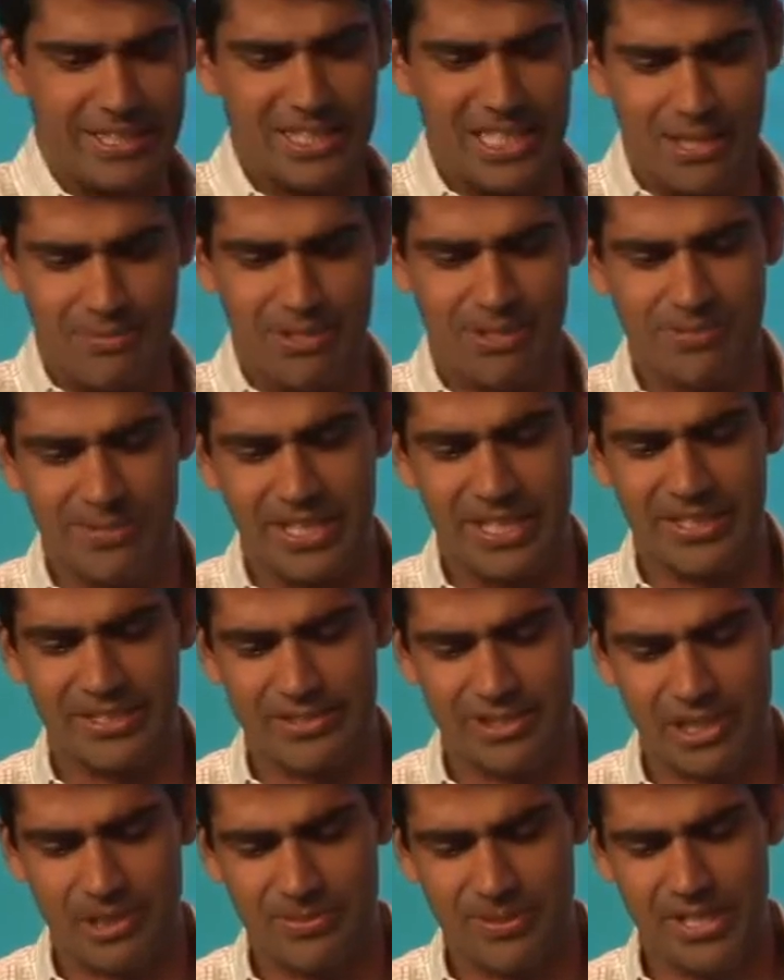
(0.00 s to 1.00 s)
Time is money.
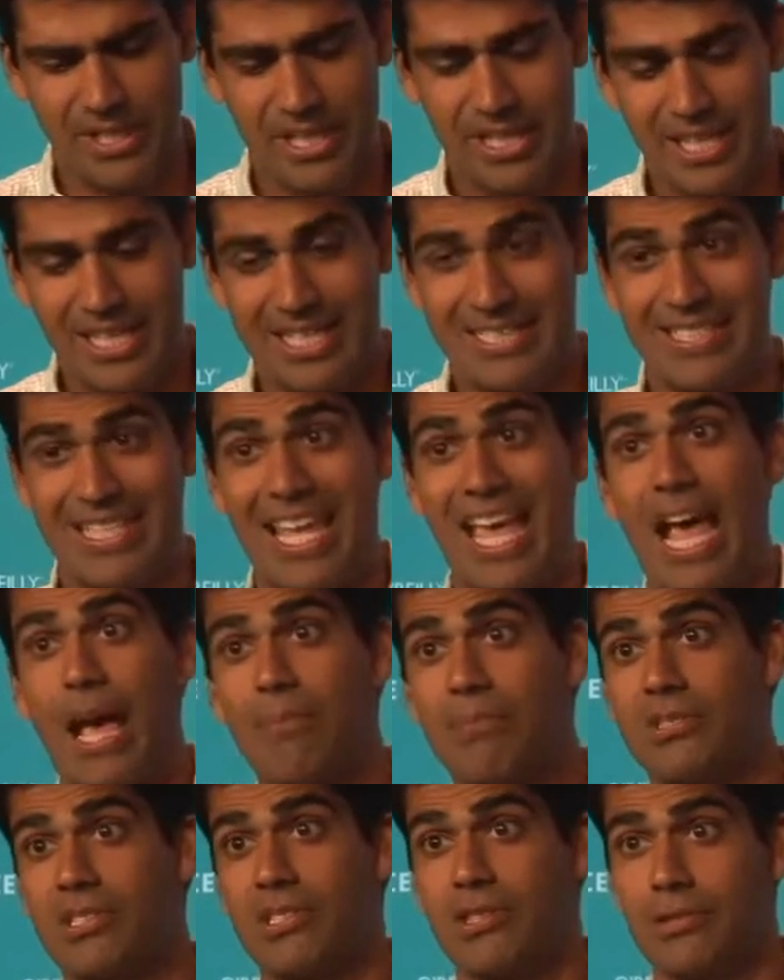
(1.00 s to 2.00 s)
Startups is the
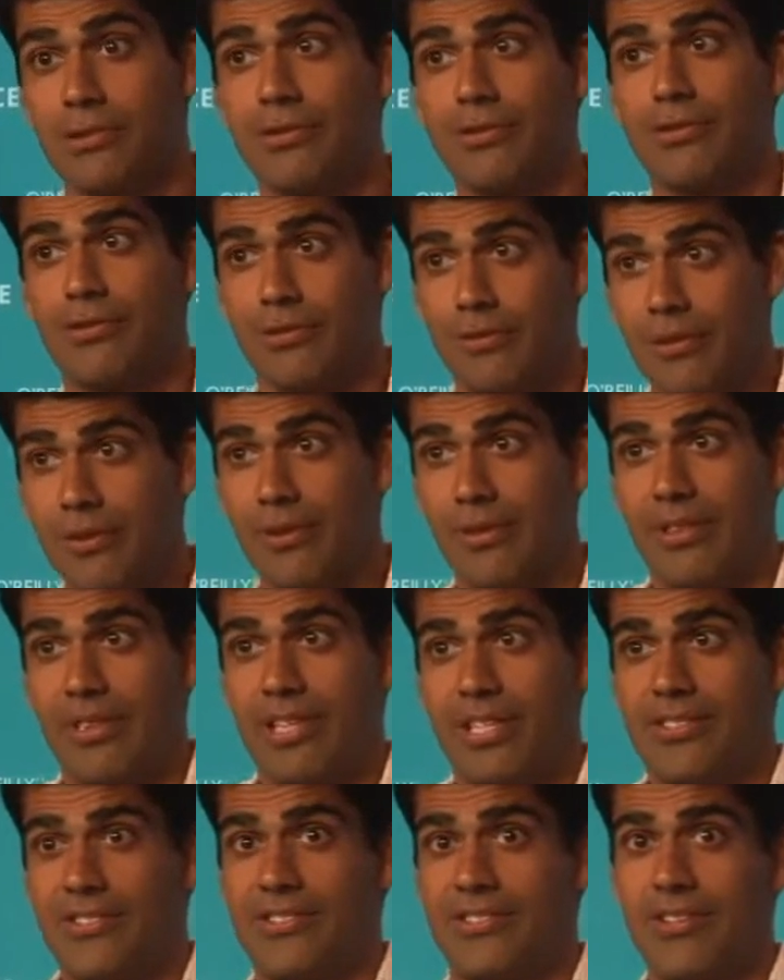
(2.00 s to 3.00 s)
absolute truth
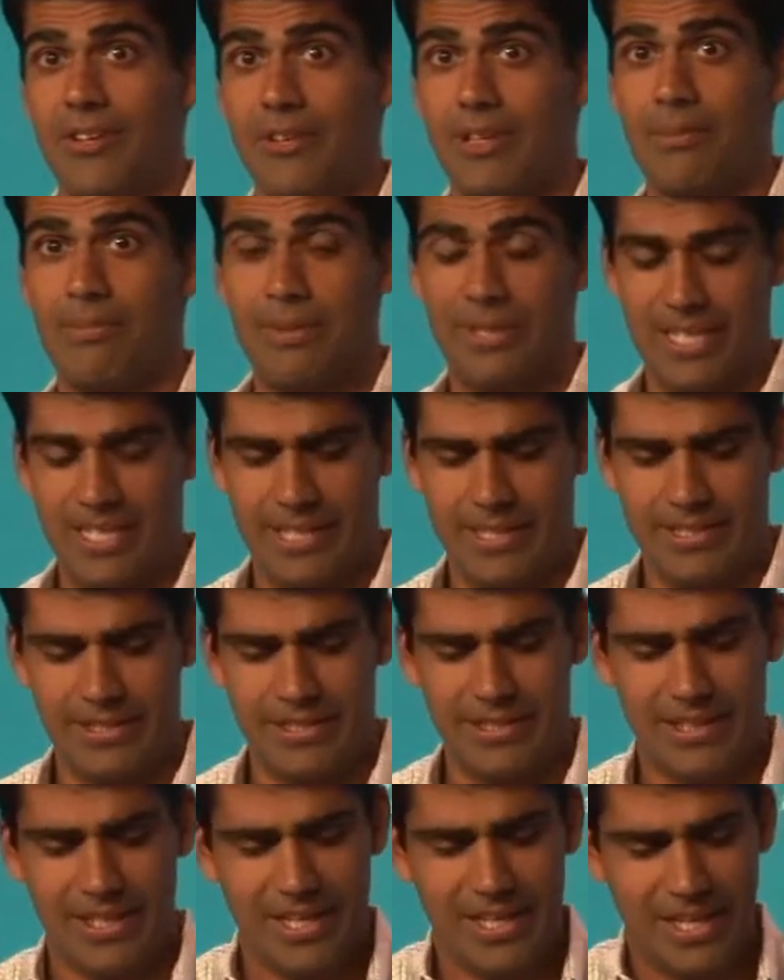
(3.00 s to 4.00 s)
in startup land.
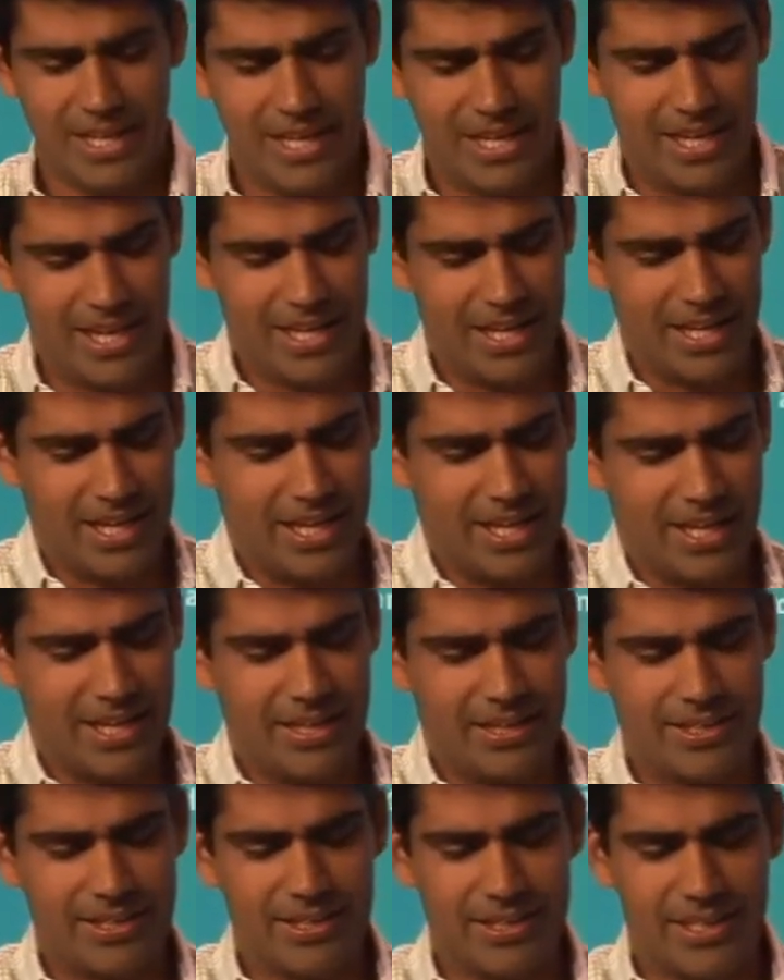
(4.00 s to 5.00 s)

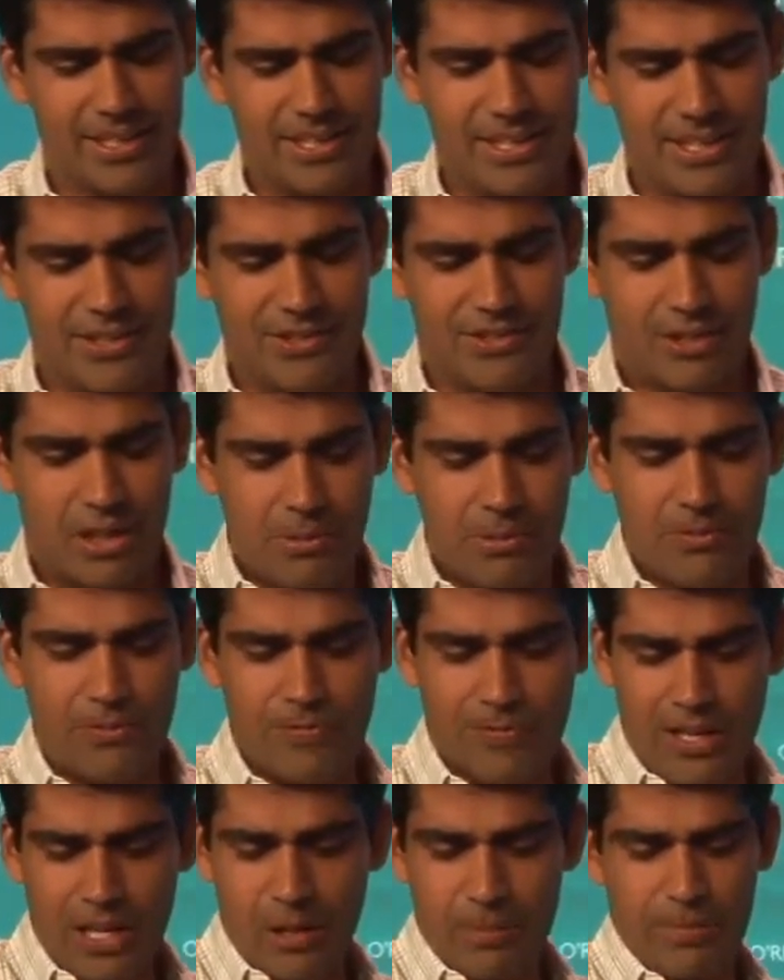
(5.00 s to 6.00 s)
And startups
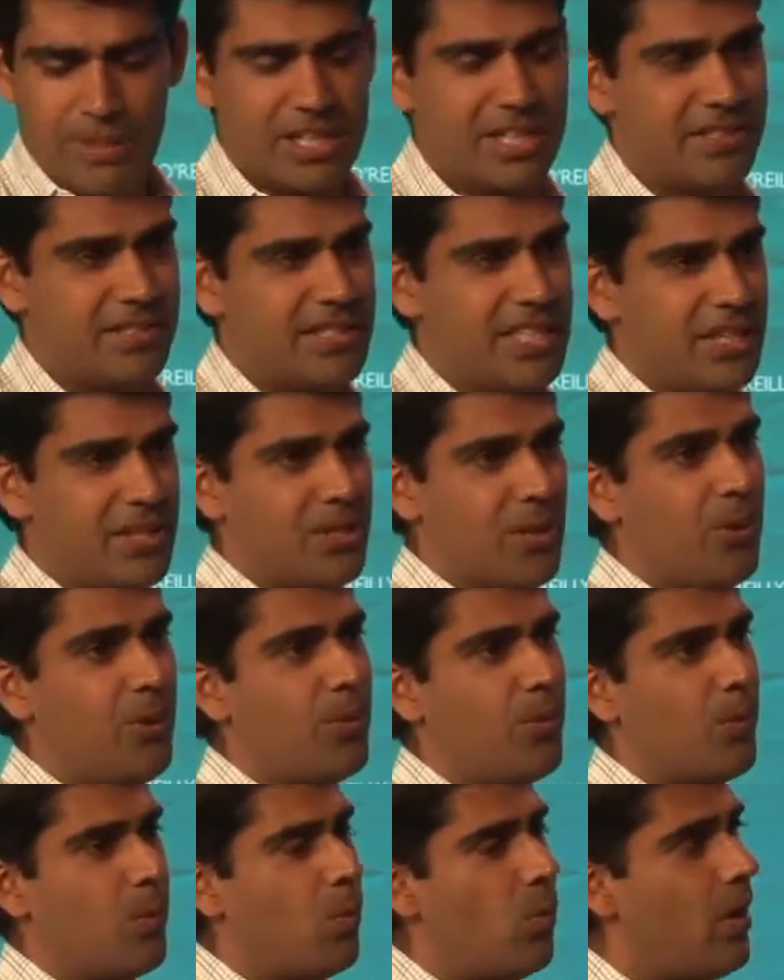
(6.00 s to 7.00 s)
fail because they
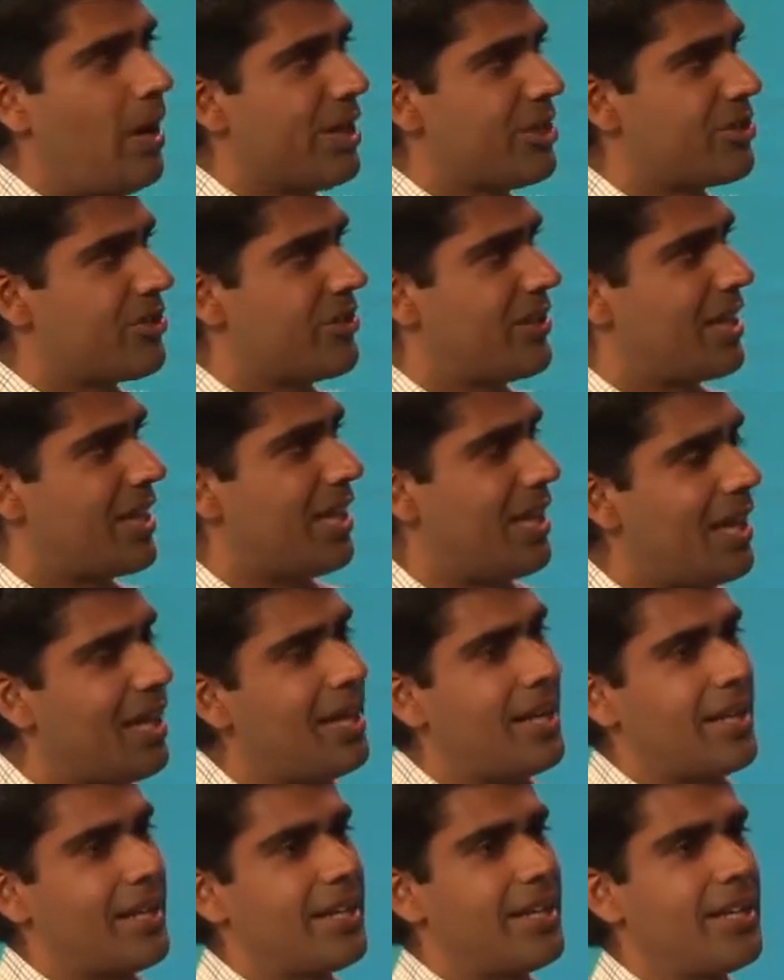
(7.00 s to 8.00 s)
don't watch the
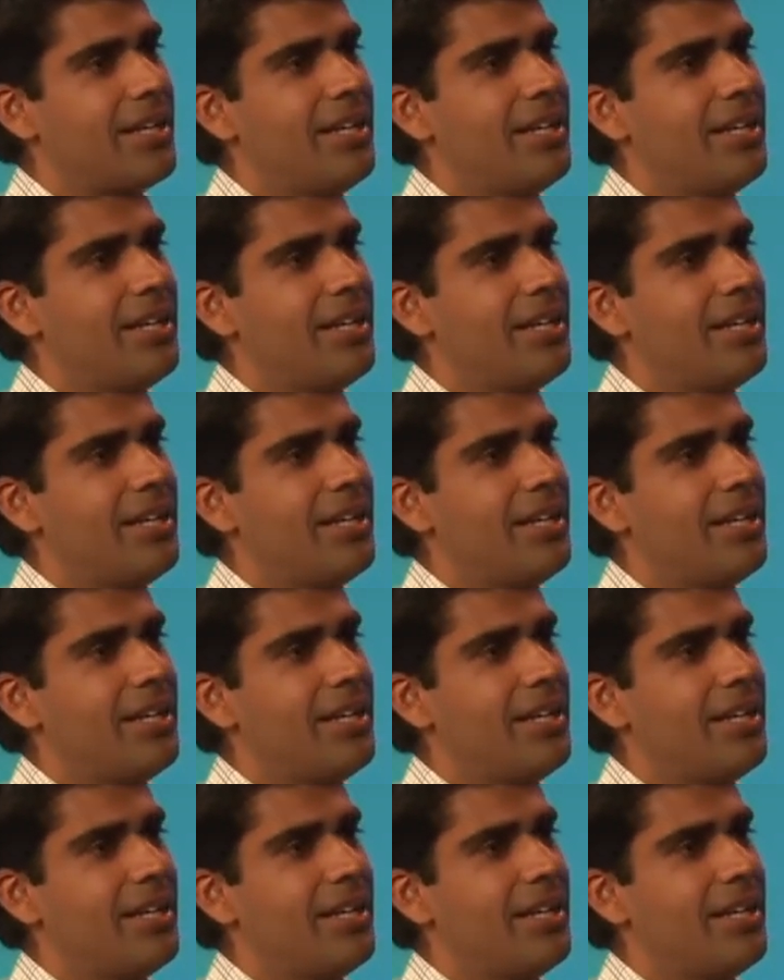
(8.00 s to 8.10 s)
clock.